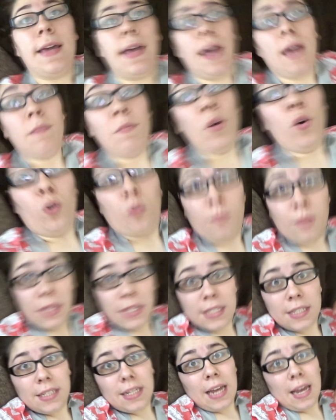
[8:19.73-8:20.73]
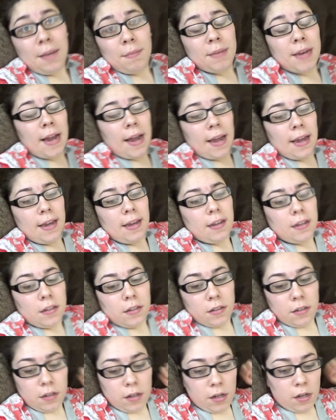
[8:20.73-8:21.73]
came home the same night,
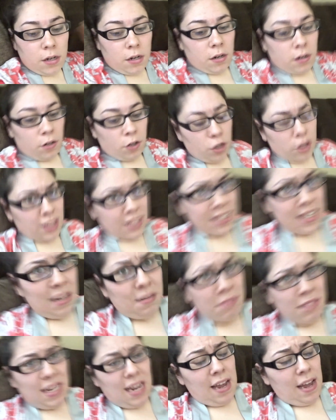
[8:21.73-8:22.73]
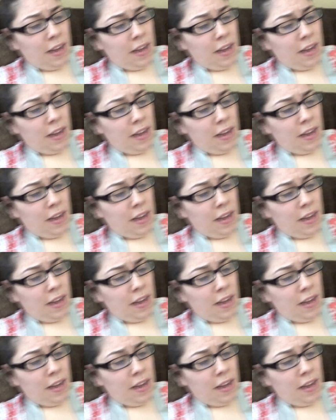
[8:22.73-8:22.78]
or the same day